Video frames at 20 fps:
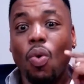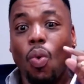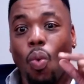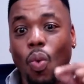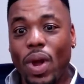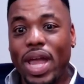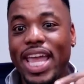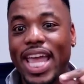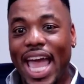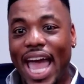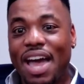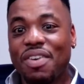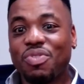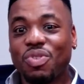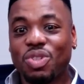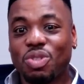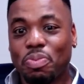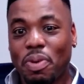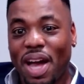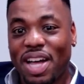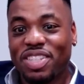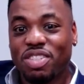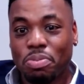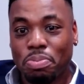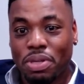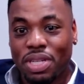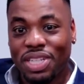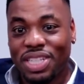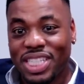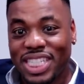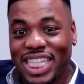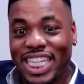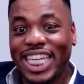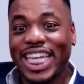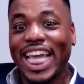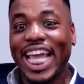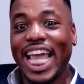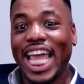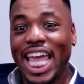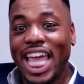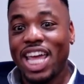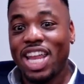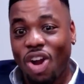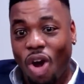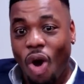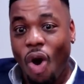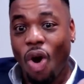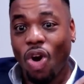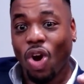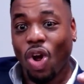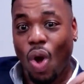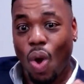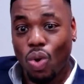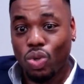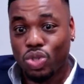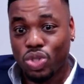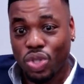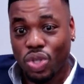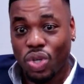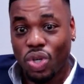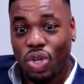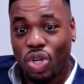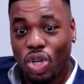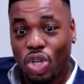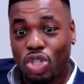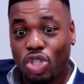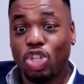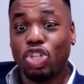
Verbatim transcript: We have responsibility in our culture